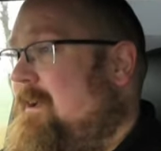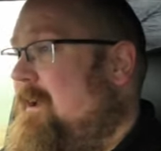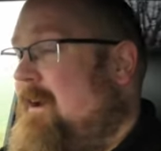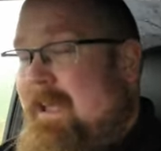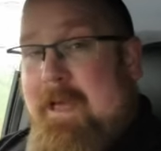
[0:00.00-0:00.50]

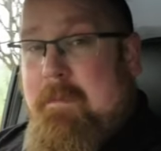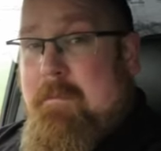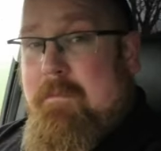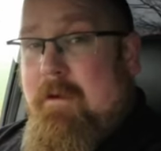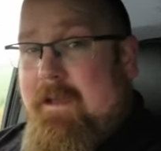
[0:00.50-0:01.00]
I am
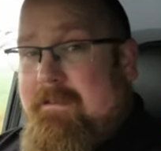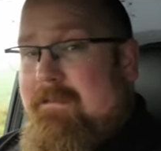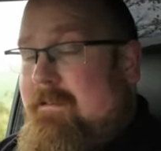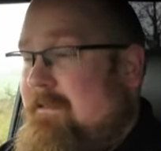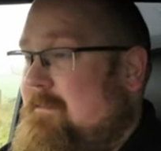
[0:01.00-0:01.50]

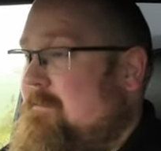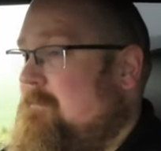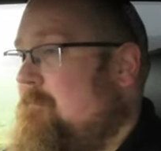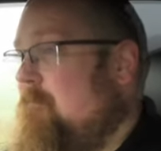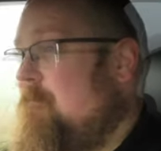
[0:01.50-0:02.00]
impressed.
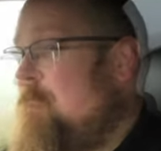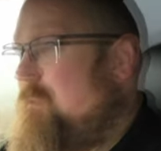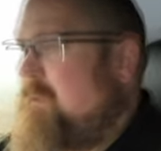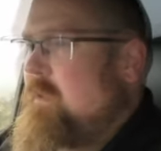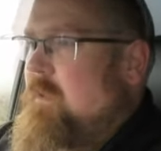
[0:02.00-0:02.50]

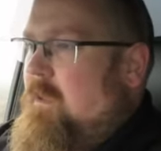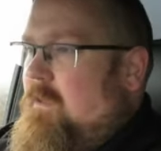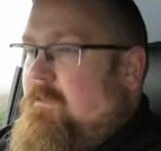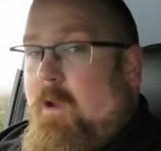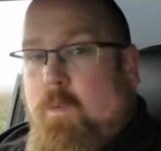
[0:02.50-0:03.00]

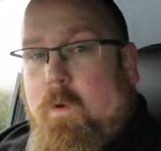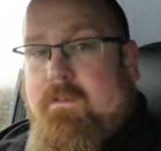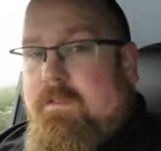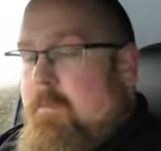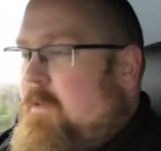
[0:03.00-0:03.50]
So
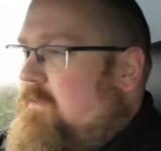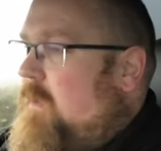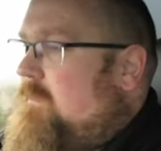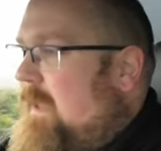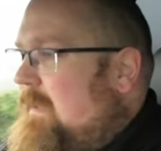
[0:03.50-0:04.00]
what's the
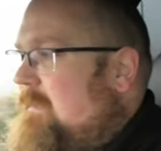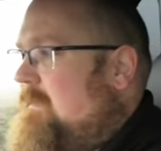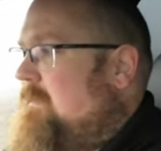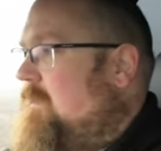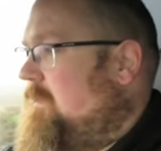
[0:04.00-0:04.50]
Musso's
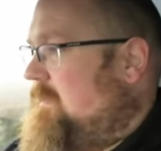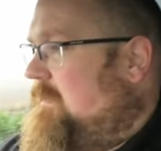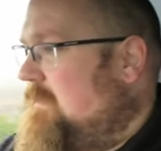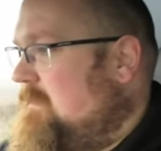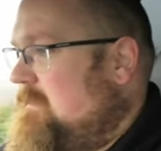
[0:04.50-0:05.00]
handling like?
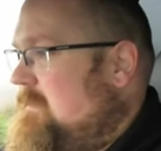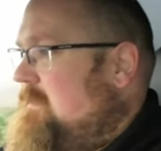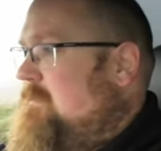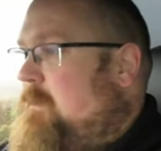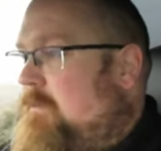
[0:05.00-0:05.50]

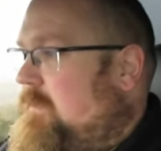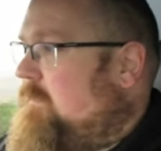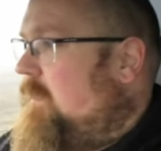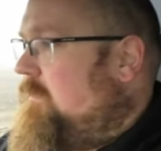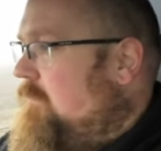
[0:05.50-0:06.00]
Well, just
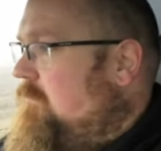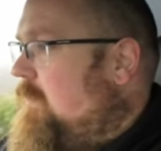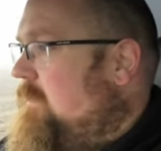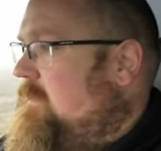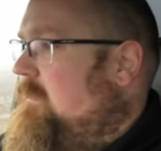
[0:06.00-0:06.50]
like the
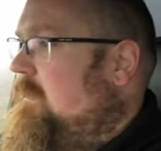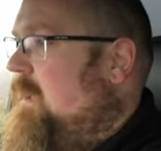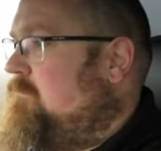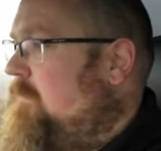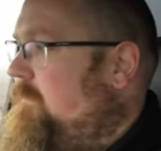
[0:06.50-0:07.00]
ride
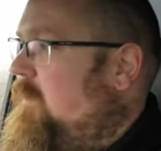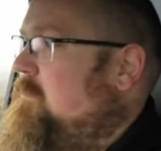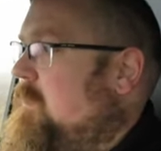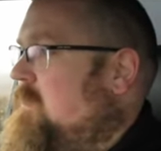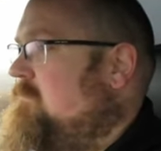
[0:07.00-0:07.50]
and
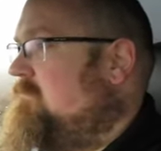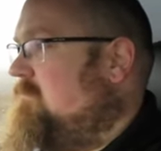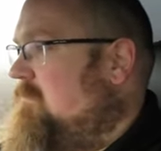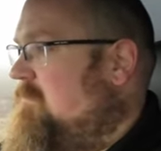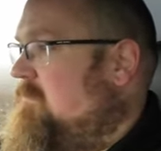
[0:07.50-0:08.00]
refinement,
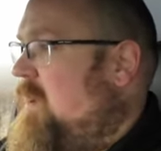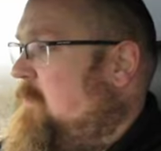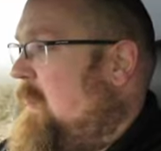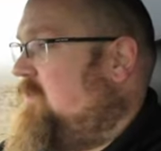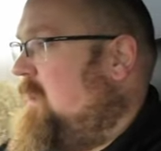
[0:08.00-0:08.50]

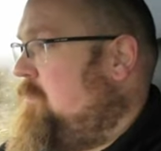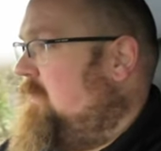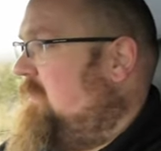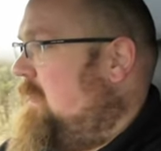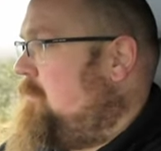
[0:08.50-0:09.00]
I'm actually
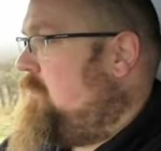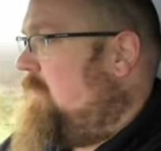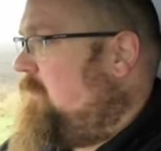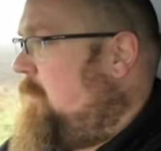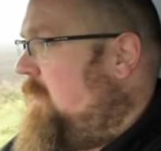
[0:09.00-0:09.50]
pretty
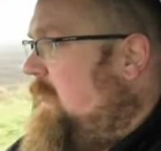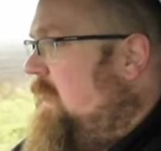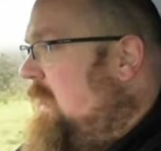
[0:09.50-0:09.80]
impressed by it.